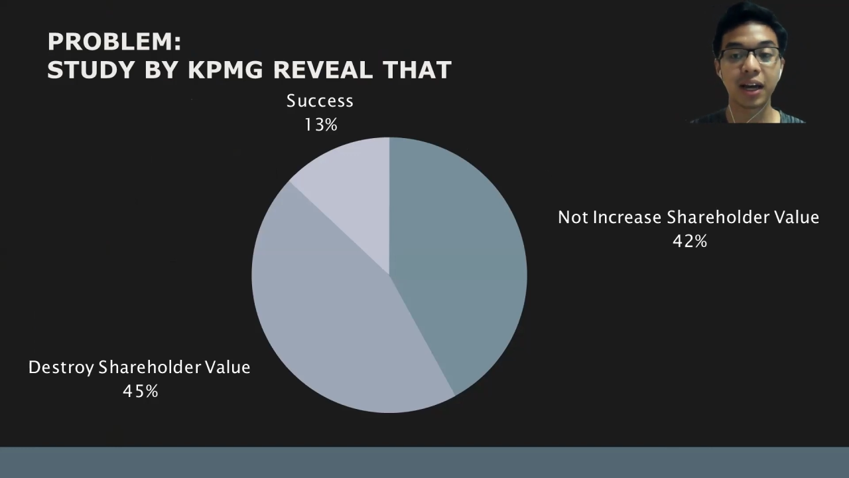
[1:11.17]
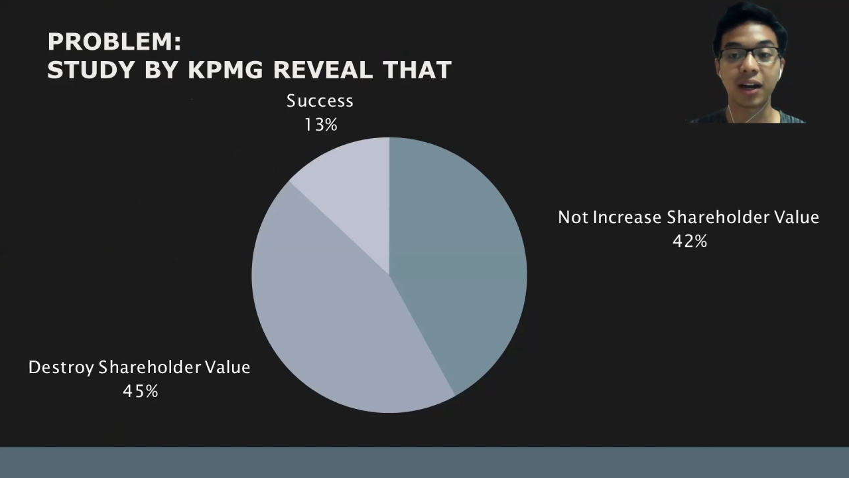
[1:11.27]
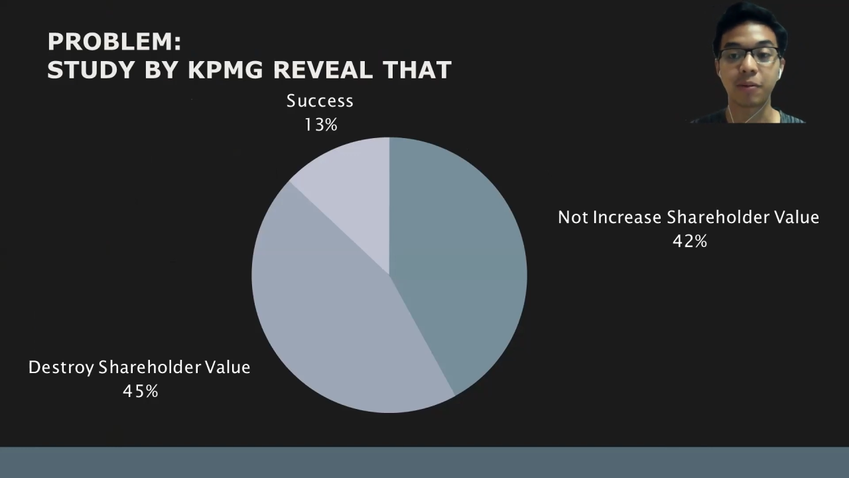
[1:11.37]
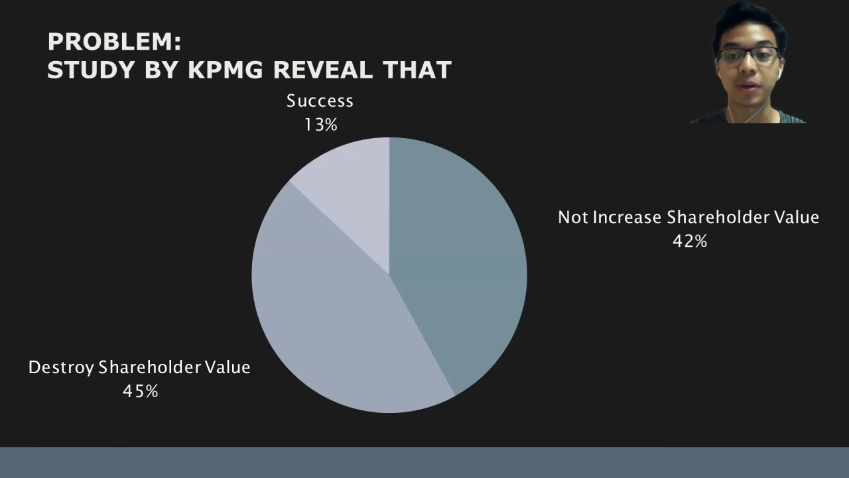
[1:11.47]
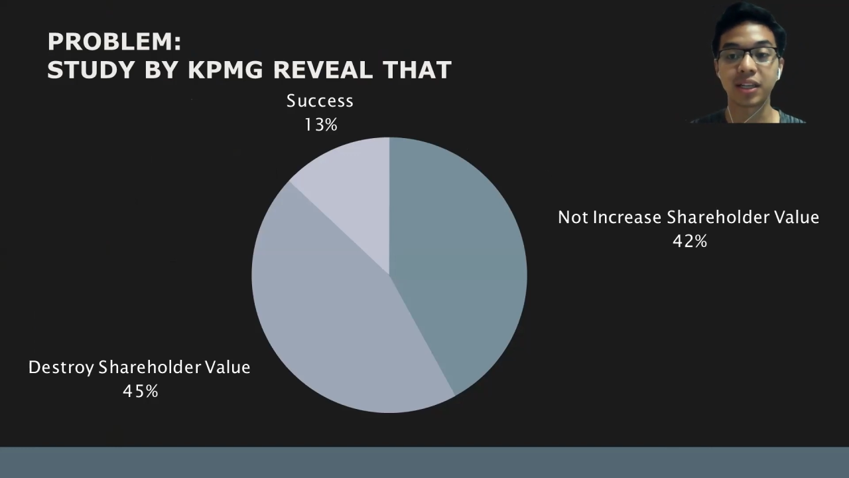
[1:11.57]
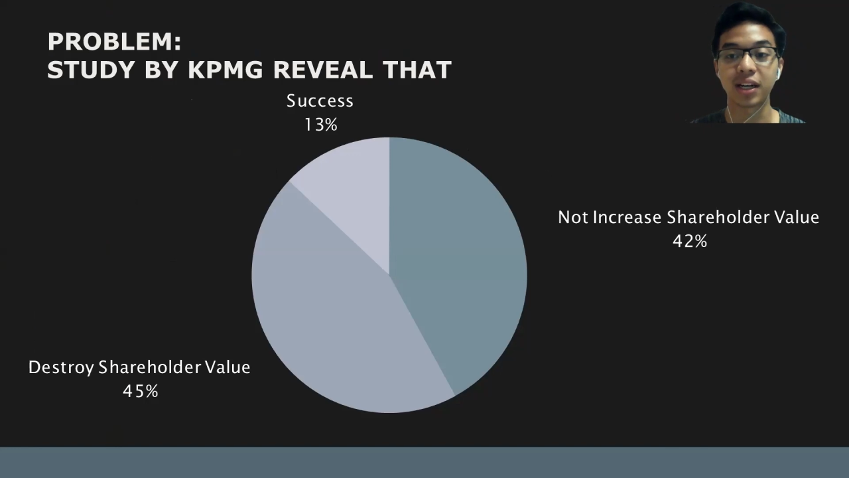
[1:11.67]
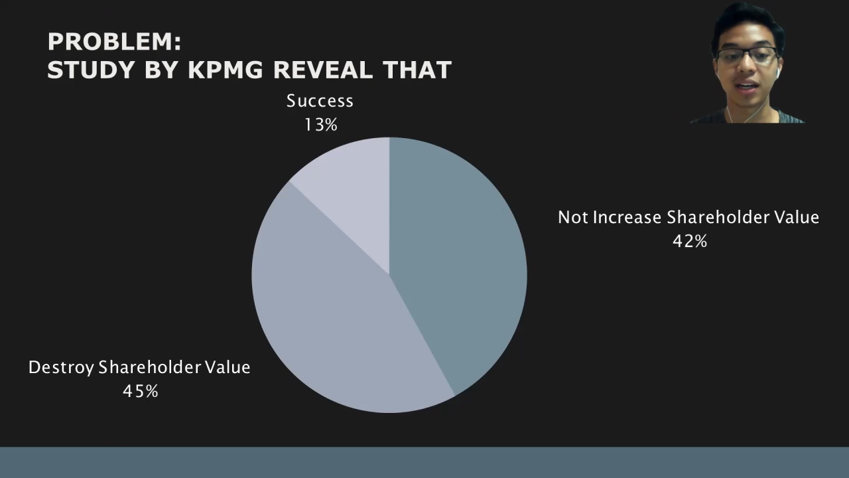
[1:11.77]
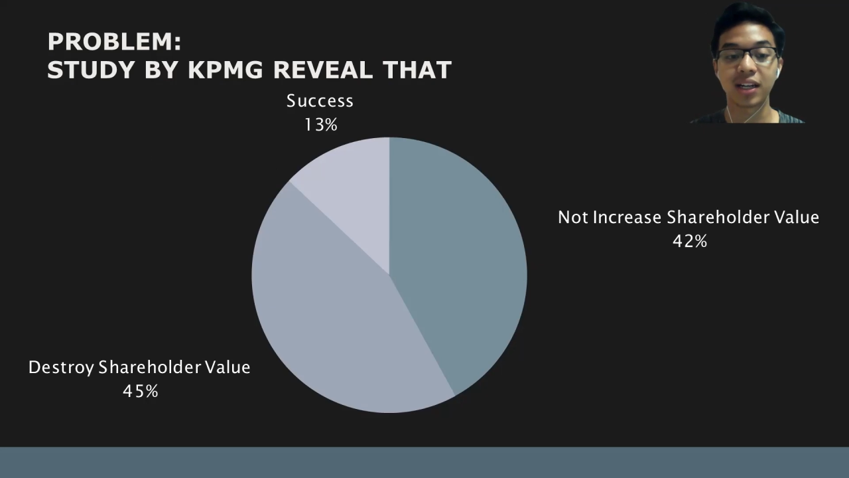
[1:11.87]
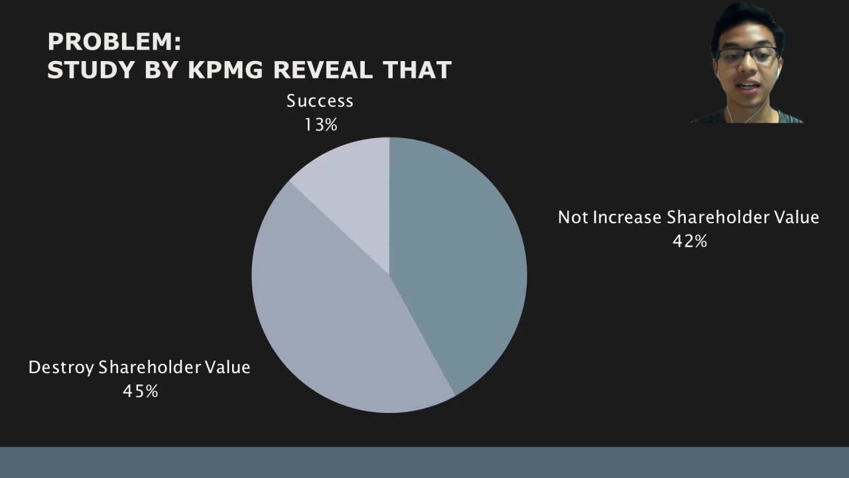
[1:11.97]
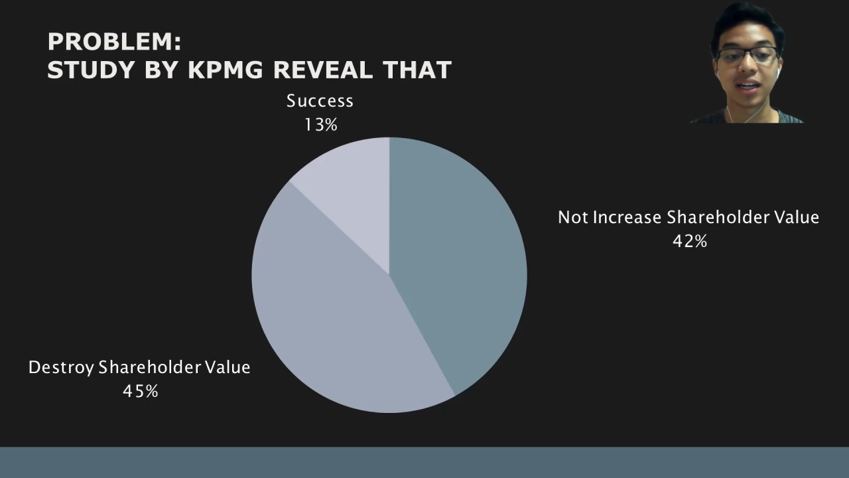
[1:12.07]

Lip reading: ya namanya,